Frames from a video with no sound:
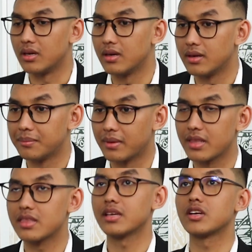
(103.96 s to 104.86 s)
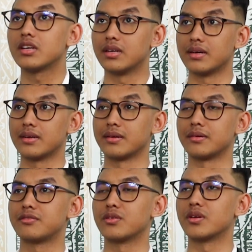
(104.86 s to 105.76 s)
I think
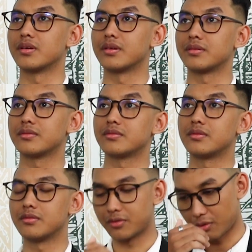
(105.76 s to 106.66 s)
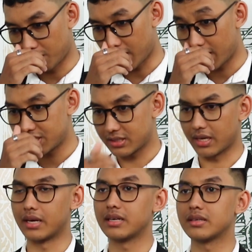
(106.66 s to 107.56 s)
for where I
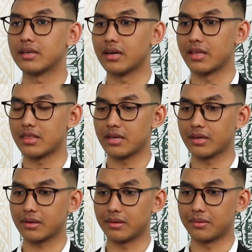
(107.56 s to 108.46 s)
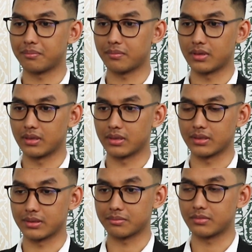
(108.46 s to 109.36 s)
stand, I think
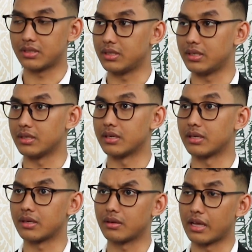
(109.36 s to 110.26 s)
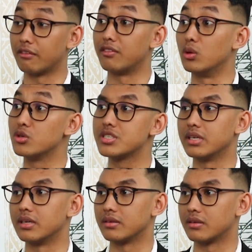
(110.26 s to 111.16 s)
the
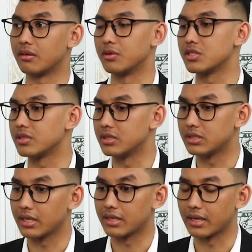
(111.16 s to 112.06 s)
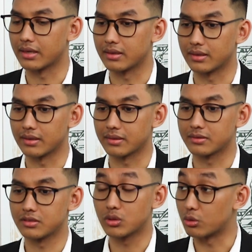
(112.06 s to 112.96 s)
evolution of what you can say that
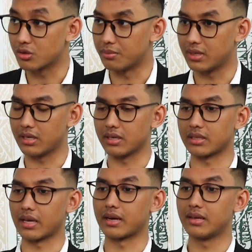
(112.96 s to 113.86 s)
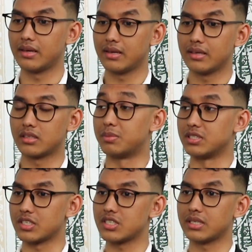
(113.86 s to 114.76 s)
social media, that the
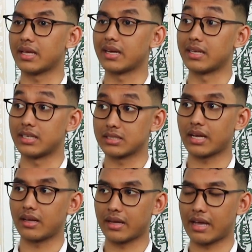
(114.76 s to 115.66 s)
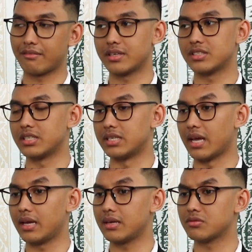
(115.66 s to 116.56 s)
position that it is having
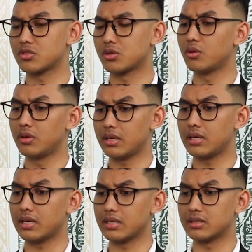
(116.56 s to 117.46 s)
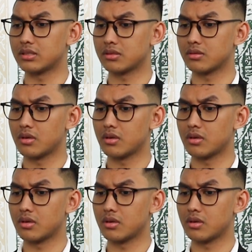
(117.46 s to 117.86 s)
today truly is